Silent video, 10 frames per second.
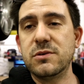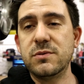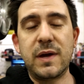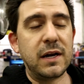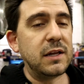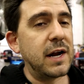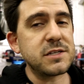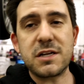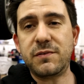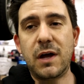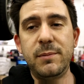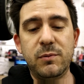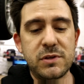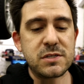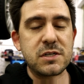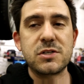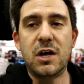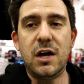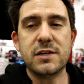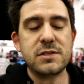So we got a lot of stuff coming with this
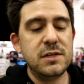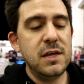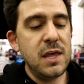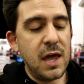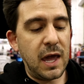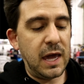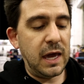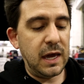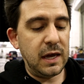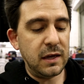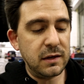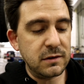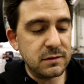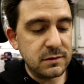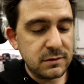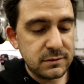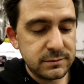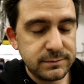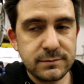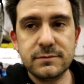exhaust, and
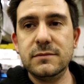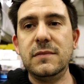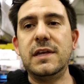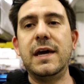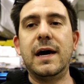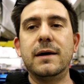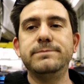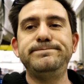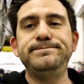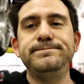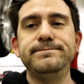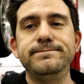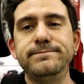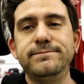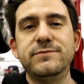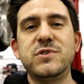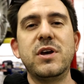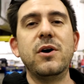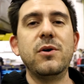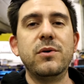yeah.
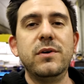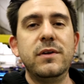So